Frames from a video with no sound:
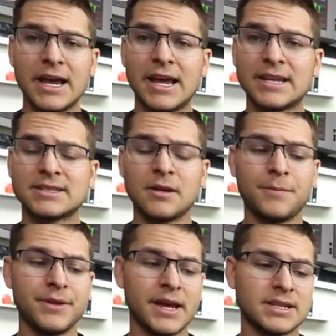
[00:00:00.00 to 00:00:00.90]
It's
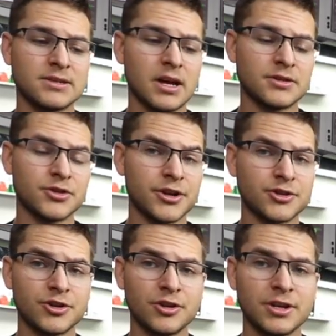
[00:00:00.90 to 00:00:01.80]
something that's not
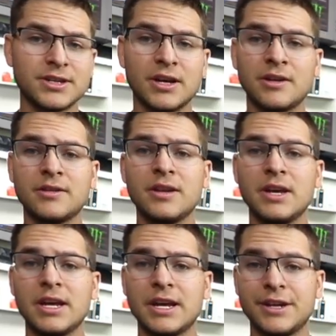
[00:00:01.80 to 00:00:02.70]
traditionally done
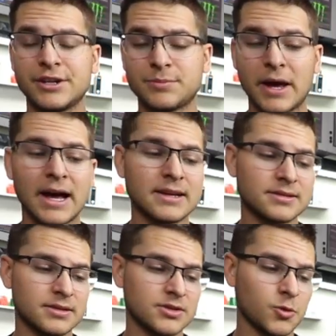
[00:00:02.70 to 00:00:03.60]
in years
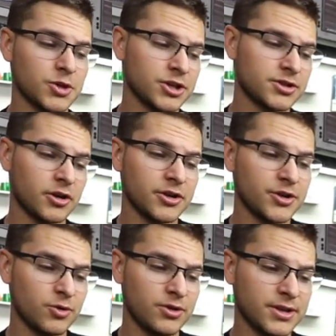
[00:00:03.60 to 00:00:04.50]
past. So we just started
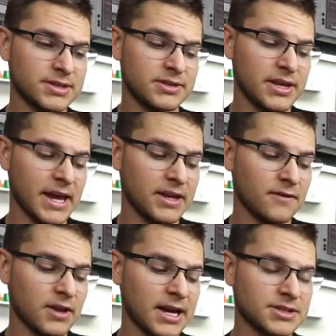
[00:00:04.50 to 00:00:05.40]
doing this at the end
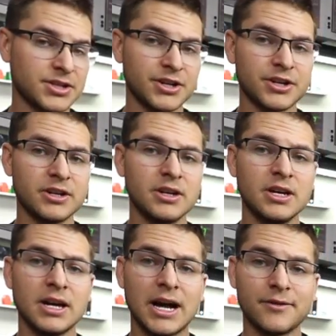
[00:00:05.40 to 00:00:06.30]
of last year.
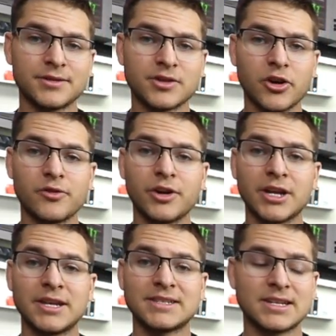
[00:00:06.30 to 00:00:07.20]
I started
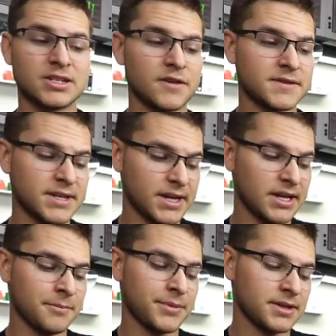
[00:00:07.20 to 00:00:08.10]
running this at Surf
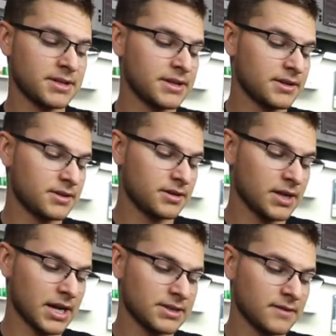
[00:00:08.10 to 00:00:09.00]
City and been
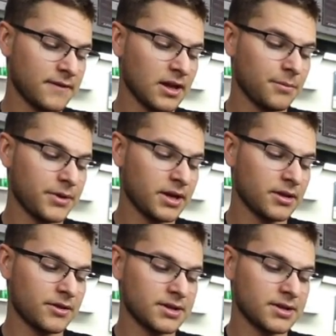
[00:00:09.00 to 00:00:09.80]
developing